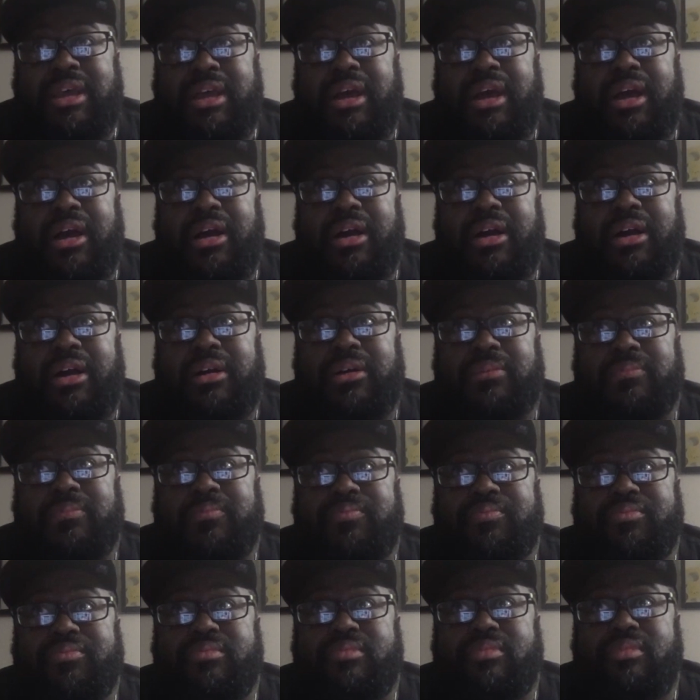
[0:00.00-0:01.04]

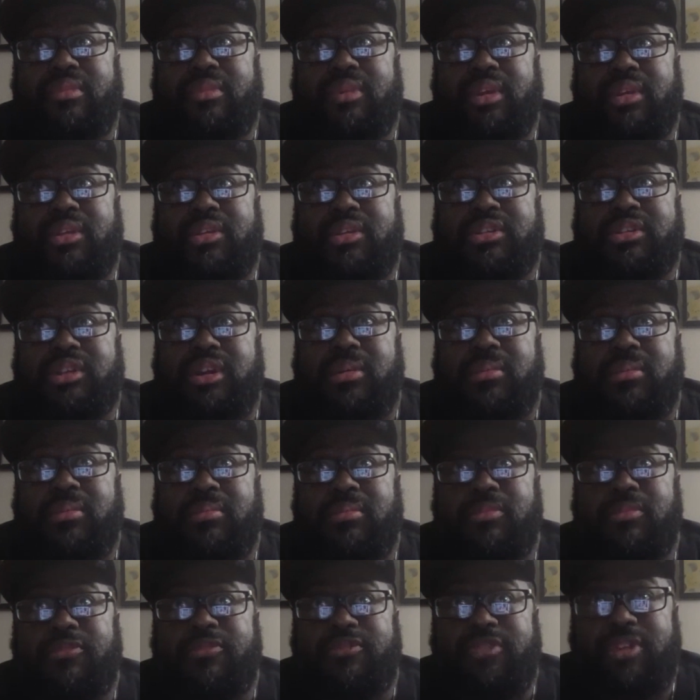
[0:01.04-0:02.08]

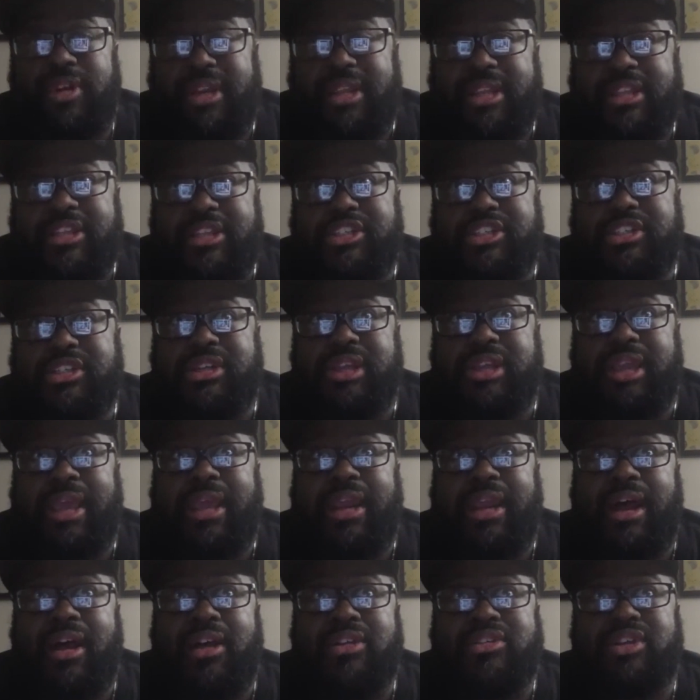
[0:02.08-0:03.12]
some footage and
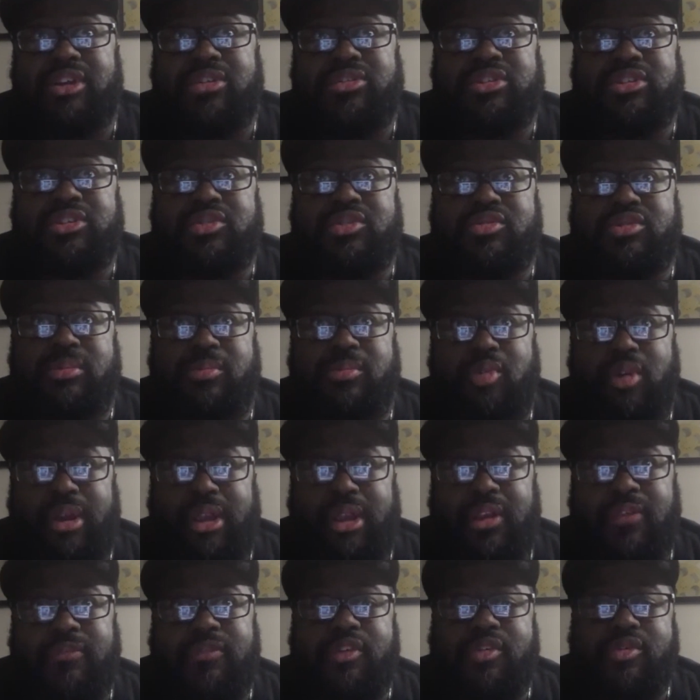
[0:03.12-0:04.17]
also to do some more
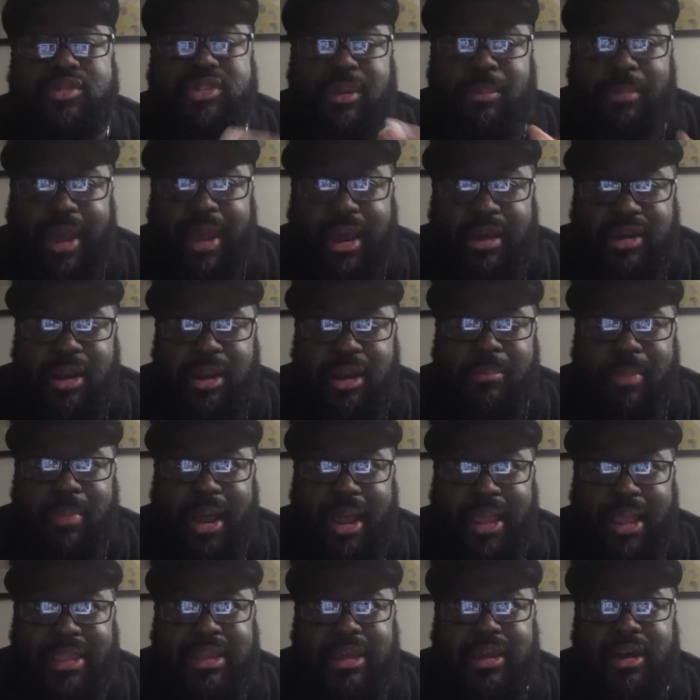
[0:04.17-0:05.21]
interviews about
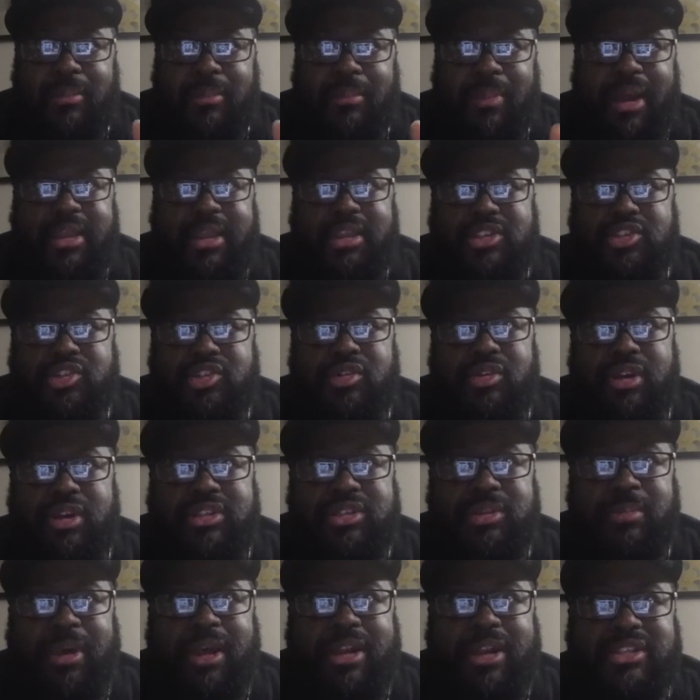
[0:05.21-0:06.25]
Amaya. Amaya's story is
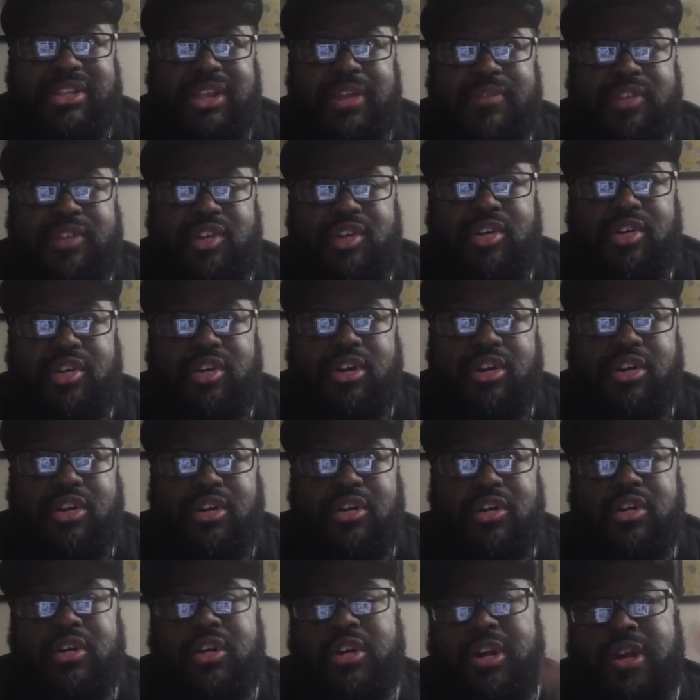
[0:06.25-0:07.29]
about a 7-year-old
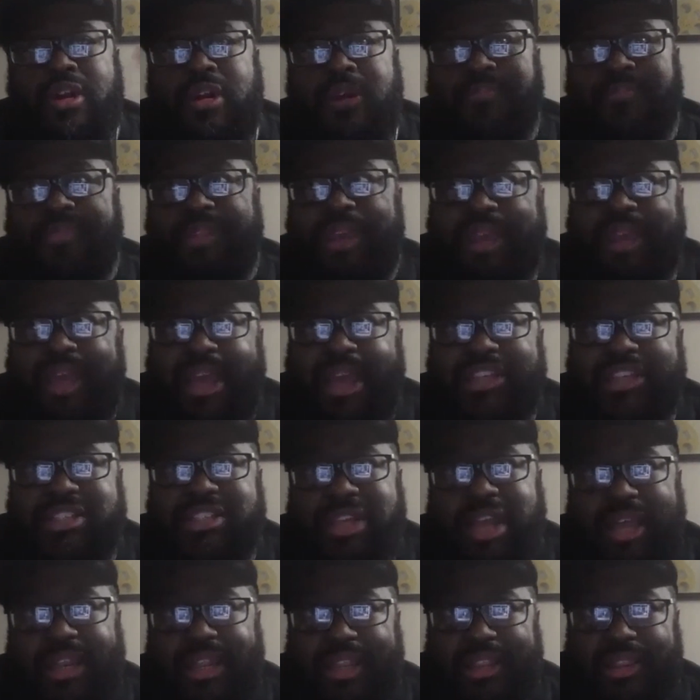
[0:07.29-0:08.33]
girl that got
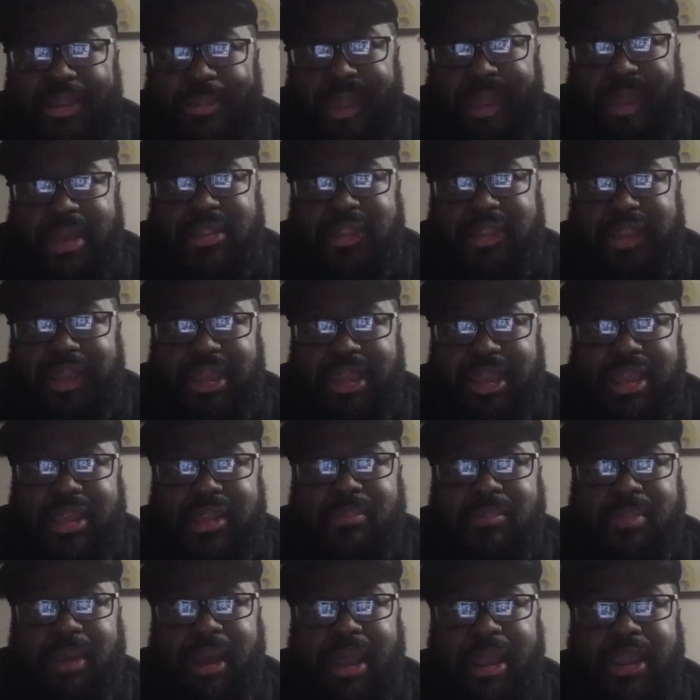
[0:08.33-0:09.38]
shot in the back of the
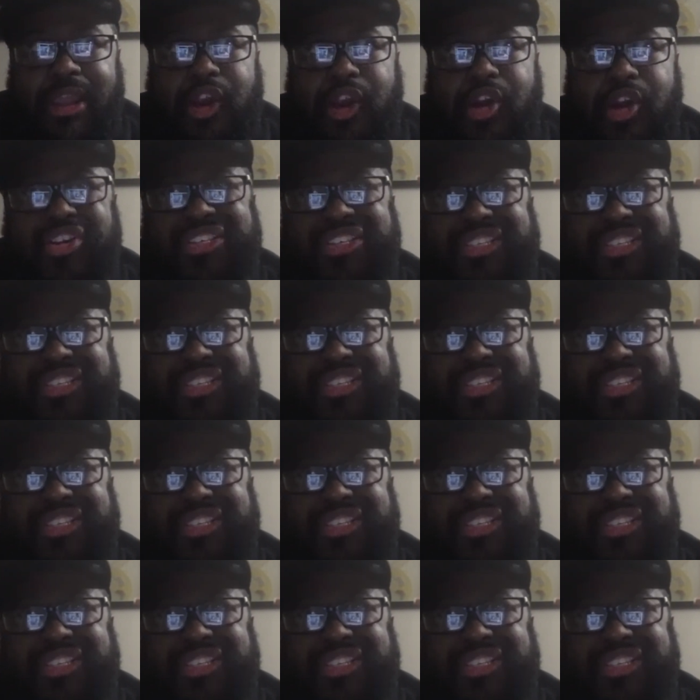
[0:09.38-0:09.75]
head by her